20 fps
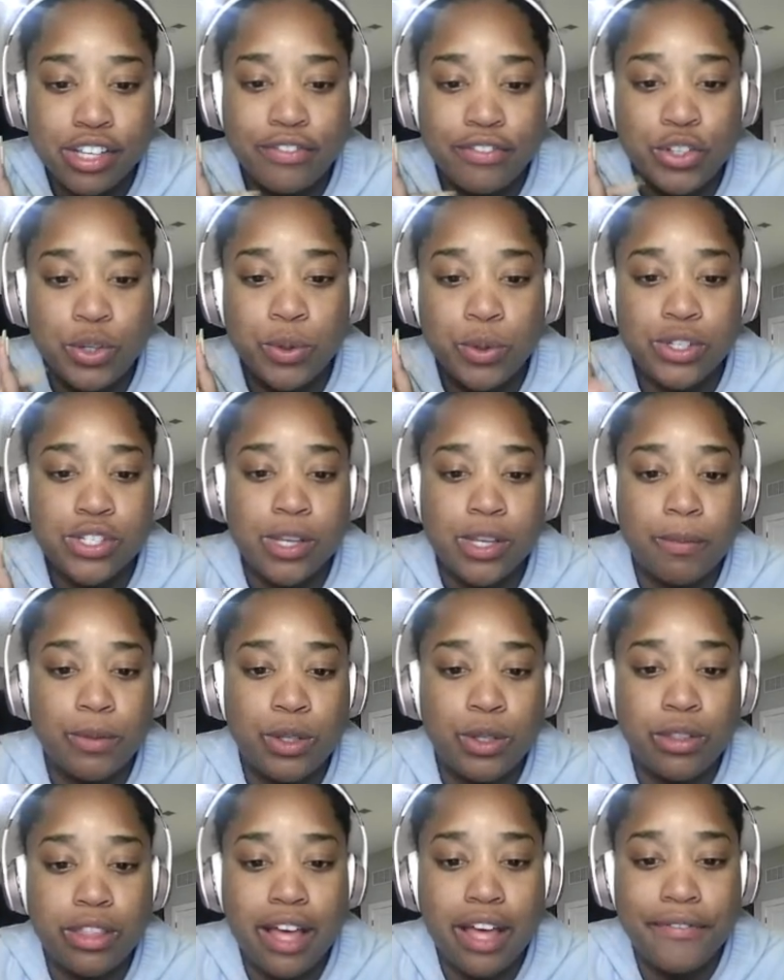If you or someone
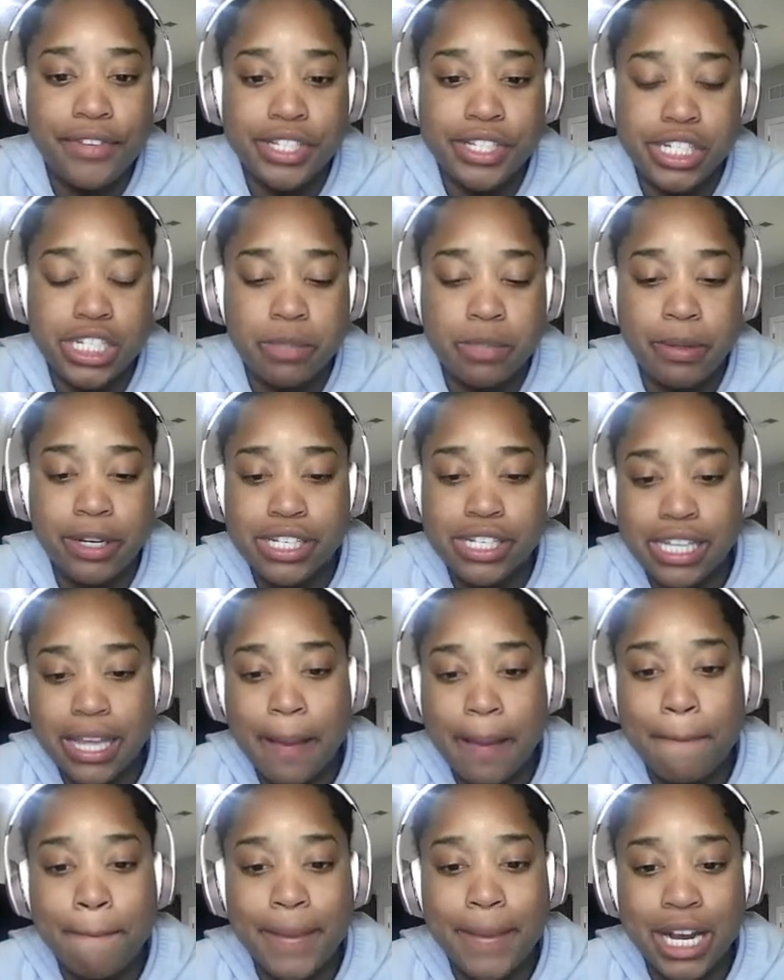you love is experiencing
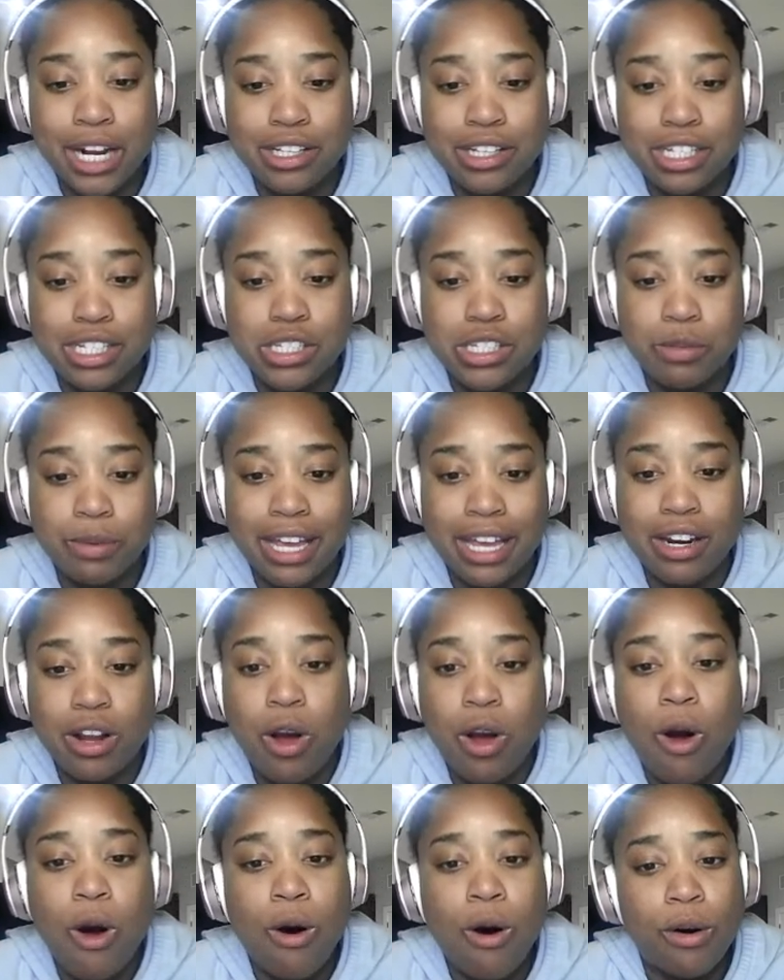embarrassing sweat
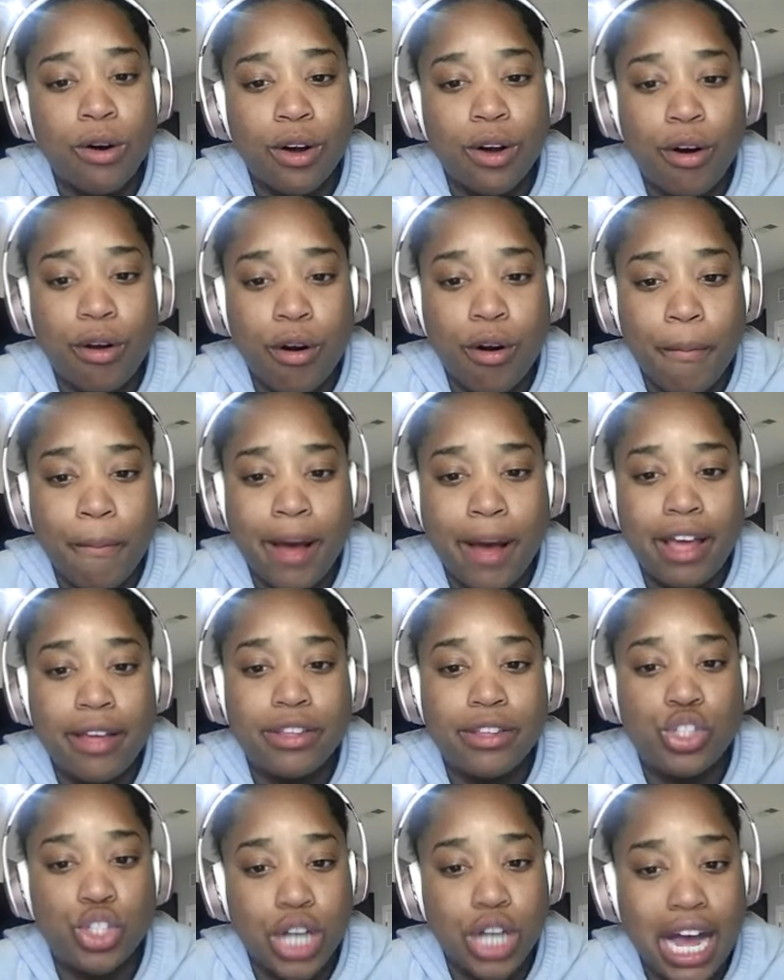or odor,
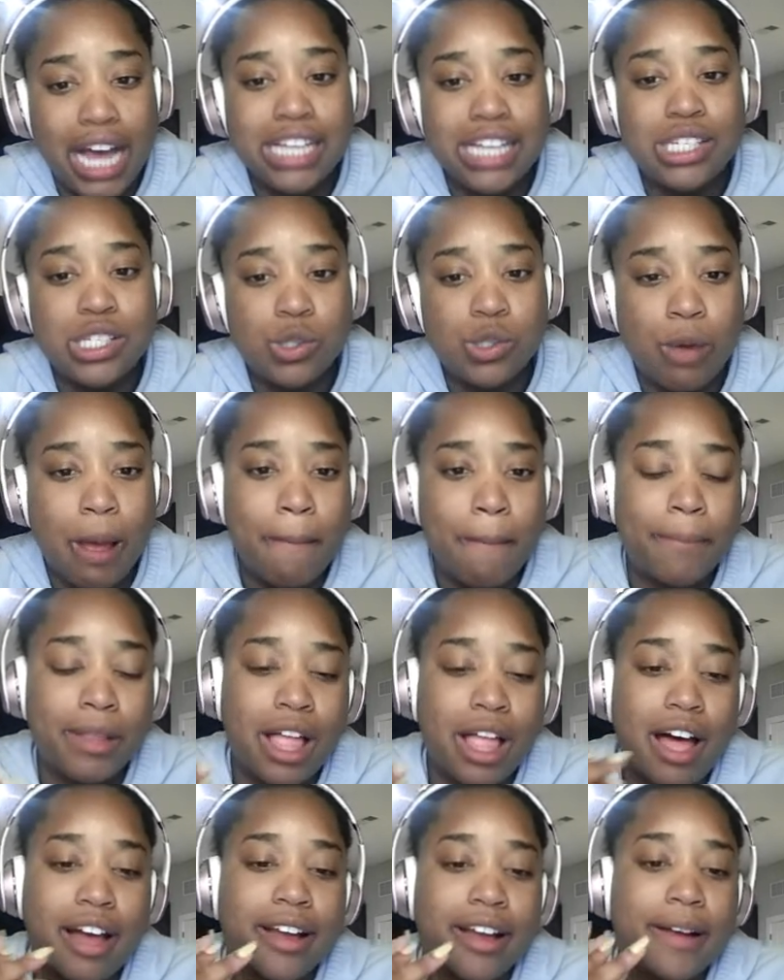try SweatBlock.